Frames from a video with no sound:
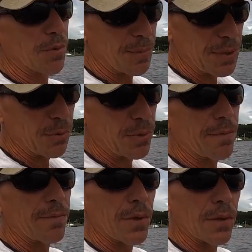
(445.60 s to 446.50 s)
who have been doing it
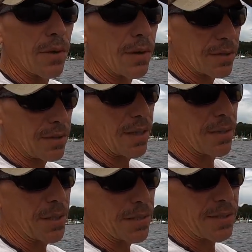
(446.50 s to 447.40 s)
for a long time
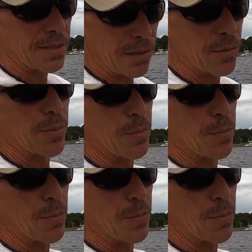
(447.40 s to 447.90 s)
that stick with